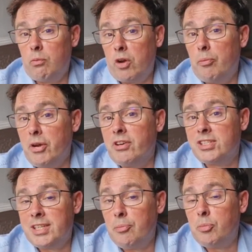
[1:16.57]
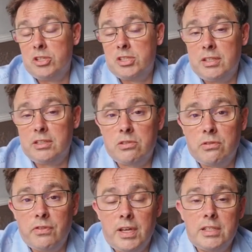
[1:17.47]
Myriad's templates in
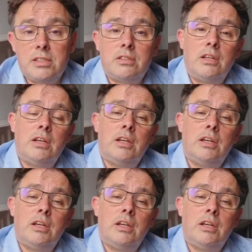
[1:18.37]
actual fact,